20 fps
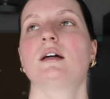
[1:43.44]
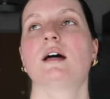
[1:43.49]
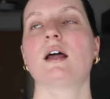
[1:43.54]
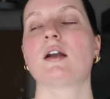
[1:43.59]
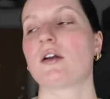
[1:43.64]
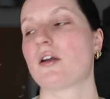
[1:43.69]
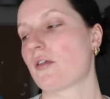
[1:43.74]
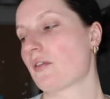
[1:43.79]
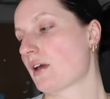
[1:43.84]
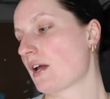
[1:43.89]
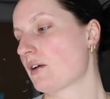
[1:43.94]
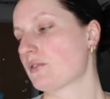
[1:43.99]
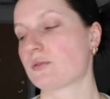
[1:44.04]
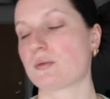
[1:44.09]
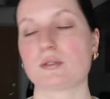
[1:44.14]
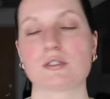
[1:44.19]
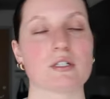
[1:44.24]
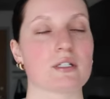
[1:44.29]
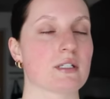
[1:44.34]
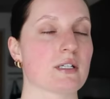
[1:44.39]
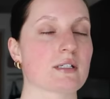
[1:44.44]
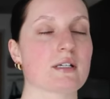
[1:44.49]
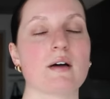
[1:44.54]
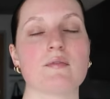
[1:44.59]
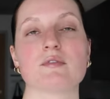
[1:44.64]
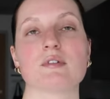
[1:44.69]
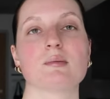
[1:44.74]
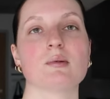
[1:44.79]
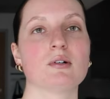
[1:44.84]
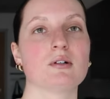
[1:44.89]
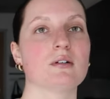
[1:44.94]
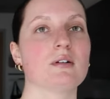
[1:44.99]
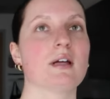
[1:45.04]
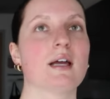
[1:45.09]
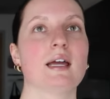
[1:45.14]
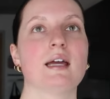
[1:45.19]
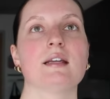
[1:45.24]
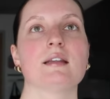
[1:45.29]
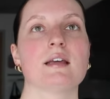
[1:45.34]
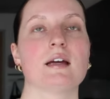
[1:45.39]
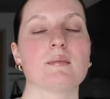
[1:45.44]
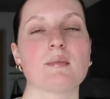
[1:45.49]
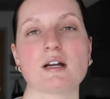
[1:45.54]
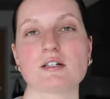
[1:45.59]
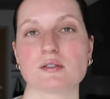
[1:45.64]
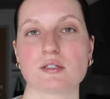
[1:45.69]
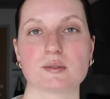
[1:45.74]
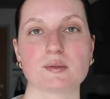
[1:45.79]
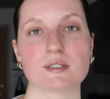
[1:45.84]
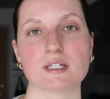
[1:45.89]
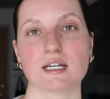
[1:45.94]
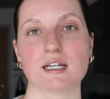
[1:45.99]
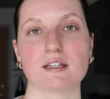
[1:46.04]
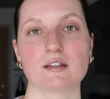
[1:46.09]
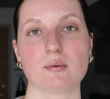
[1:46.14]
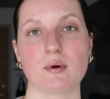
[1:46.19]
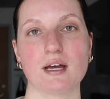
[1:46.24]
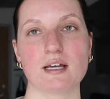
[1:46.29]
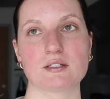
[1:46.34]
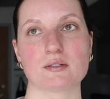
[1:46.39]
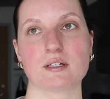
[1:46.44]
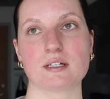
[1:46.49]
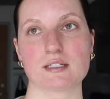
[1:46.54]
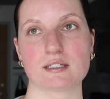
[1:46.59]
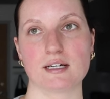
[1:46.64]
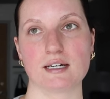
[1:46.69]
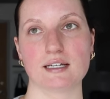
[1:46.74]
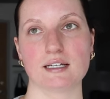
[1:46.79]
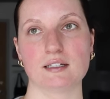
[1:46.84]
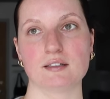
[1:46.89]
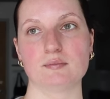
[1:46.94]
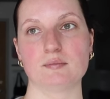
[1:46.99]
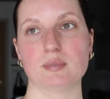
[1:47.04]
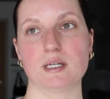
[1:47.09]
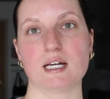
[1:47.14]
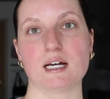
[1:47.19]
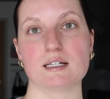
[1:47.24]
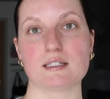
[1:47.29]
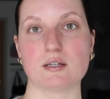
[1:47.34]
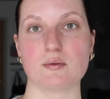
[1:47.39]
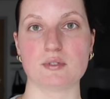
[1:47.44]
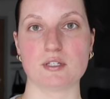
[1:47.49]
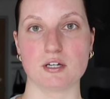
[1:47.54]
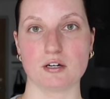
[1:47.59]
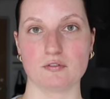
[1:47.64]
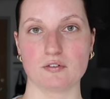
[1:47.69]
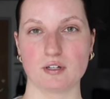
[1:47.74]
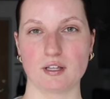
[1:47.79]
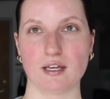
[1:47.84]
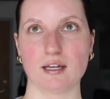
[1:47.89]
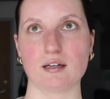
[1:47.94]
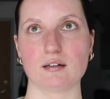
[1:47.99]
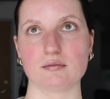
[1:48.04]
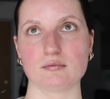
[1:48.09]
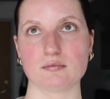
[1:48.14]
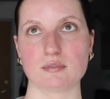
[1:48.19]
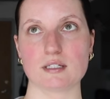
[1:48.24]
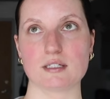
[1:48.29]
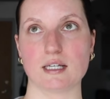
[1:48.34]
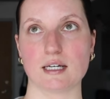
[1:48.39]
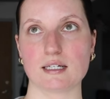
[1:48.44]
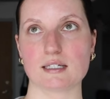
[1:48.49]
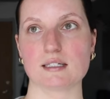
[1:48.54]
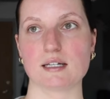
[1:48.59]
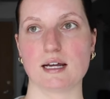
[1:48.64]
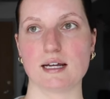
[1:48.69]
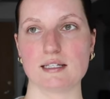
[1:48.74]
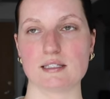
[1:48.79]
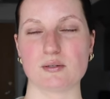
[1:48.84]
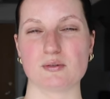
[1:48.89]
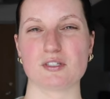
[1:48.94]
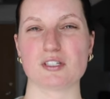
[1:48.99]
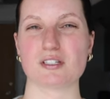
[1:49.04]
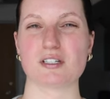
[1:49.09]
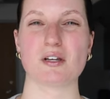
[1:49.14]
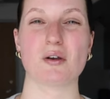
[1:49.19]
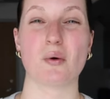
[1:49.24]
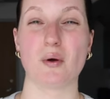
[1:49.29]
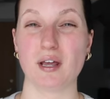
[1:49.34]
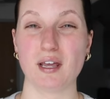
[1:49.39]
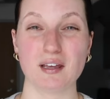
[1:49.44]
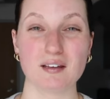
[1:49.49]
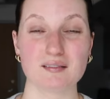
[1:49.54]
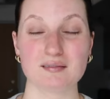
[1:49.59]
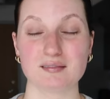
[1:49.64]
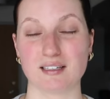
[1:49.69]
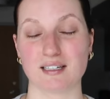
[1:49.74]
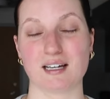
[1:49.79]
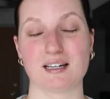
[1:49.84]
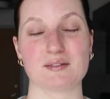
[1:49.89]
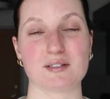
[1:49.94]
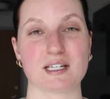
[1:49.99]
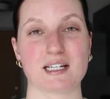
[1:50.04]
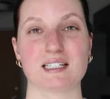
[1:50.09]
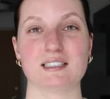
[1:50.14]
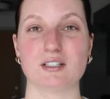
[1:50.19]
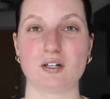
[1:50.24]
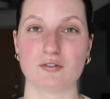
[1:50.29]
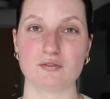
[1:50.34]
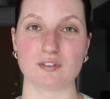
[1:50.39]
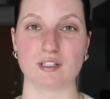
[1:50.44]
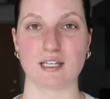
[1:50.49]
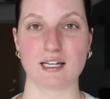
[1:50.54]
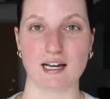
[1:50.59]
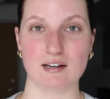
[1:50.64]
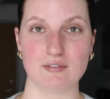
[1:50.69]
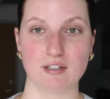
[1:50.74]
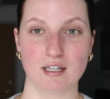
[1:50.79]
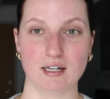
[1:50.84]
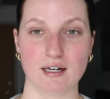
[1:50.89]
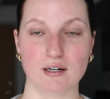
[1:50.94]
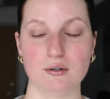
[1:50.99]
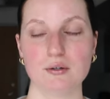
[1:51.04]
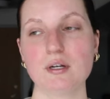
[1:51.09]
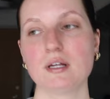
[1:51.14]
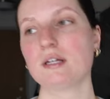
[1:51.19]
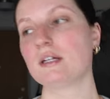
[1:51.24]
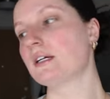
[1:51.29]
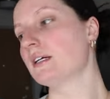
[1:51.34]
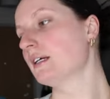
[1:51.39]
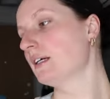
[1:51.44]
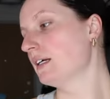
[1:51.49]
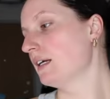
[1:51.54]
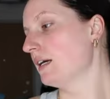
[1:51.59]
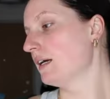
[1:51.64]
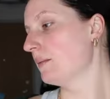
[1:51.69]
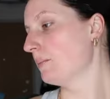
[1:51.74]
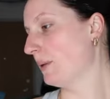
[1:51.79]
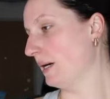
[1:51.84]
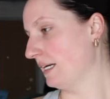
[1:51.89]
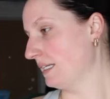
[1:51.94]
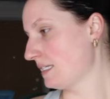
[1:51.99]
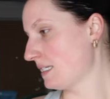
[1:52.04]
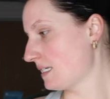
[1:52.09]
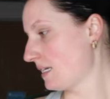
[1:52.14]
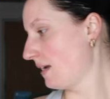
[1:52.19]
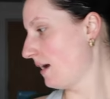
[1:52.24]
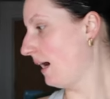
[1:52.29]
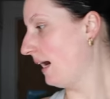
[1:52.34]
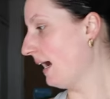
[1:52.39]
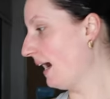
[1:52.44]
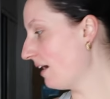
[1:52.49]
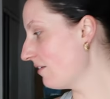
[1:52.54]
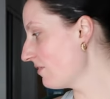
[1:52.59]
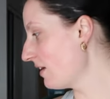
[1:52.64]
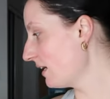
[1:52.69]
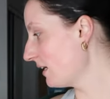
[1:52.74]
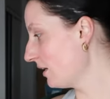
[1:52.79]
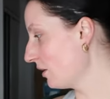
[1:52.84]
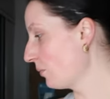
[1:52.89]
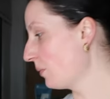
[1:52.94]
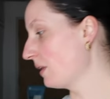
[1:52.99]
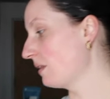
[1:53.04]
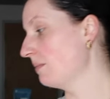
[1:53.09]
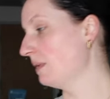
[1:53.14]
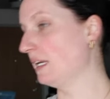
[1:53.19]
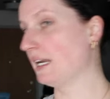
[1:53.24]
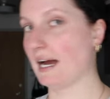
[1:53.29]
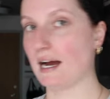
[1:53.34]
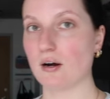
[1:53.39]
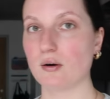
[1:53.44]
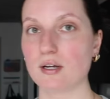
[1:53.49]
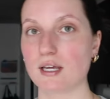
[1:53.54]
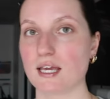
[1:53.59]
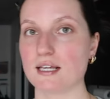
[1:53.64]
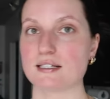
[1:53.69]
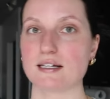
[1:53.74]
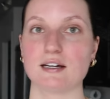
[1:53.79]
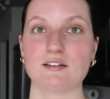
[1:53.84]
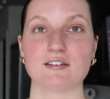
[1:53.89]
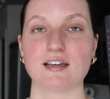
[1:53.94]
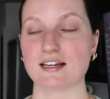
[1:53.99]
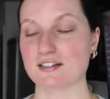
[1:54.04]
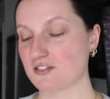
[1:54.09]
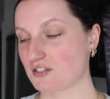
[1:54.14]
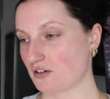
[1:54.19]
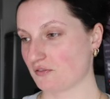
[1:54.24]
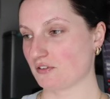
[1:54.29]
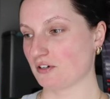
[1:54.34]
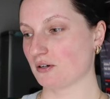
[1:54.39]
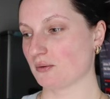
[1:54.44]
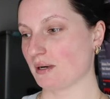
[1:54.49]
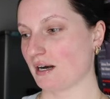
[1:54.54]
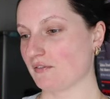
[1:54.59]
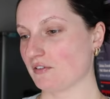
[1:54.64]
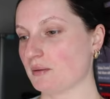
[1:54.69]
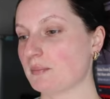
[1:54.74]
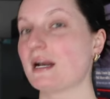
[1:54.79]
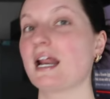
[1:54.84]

I don't know, the couch was just as comfortable and the air mattress was getting in the way. So I decided because he was here for like six nights, it was just annoying. Like I was like, I don't feel like having it out. But I have that here with me now in case I have guests over or whatever.